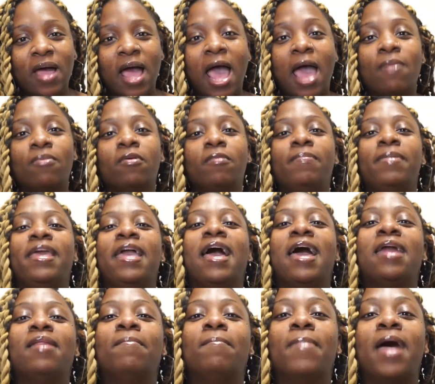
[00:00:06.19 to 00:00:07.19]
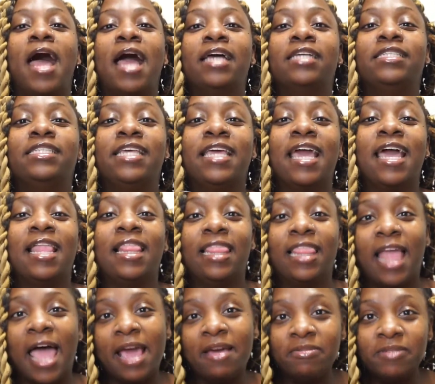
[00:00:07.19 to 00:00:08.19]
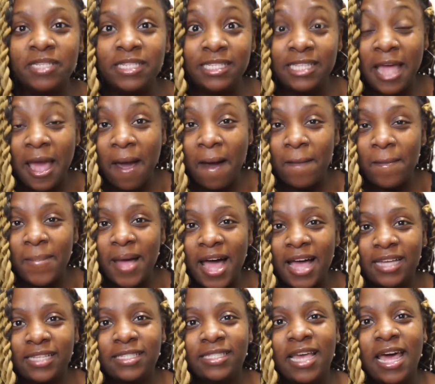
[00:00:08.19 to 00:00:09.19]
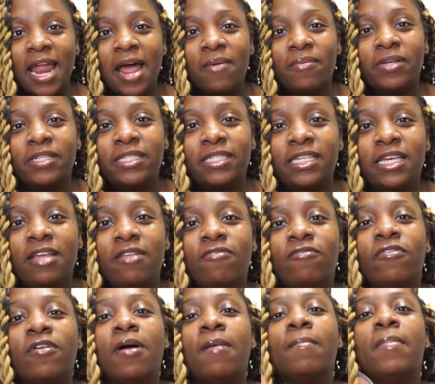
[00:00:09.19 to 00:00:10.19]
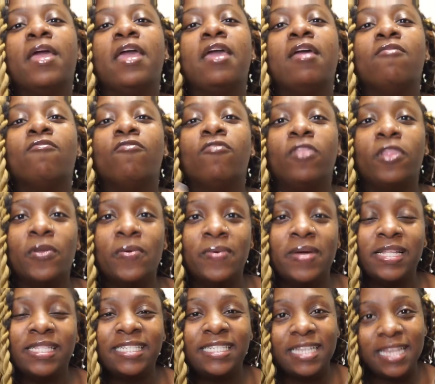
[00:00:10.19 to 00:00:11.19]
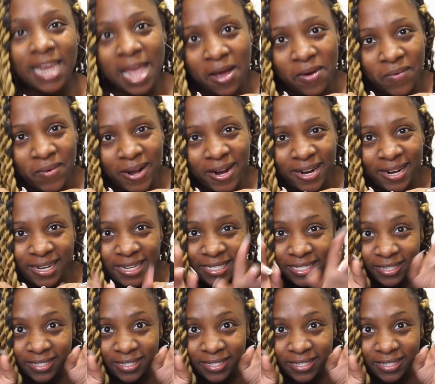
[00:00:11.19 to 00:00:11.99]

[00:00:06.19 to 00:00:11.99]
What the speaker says: I will be unboxing a lifestyle box that I received from Influenced Network.